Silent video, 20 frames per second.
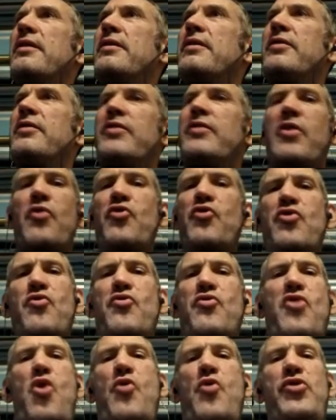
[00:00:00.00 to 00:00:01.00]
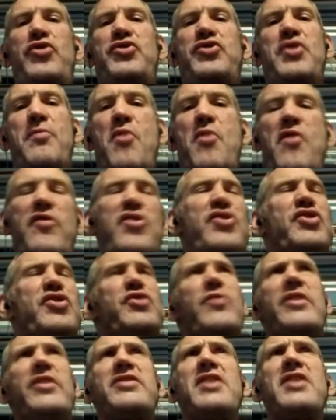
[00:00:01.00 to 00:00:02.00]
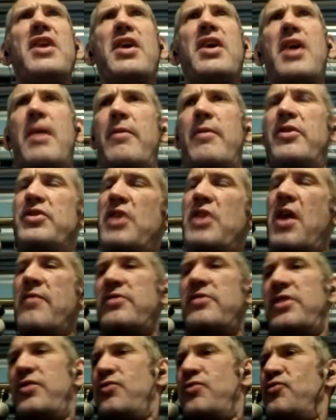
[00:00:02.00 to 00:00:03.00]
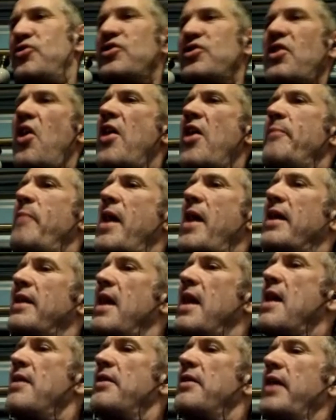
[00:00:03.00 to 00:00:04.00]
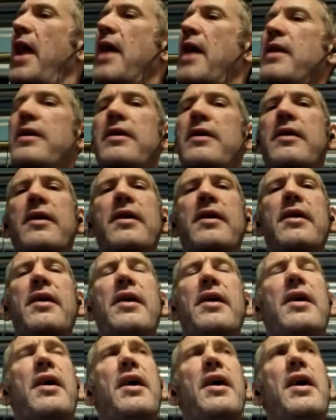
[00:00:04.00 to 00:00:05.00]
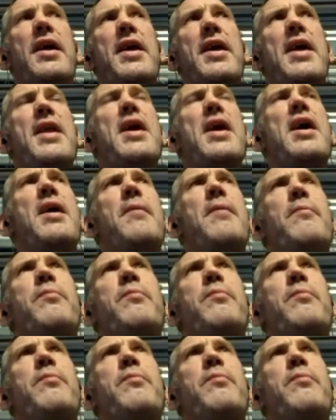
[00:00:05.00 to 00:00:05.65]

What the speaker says: They all used to move. Used to hit it a couple of times. They'd all slide back down again, and then I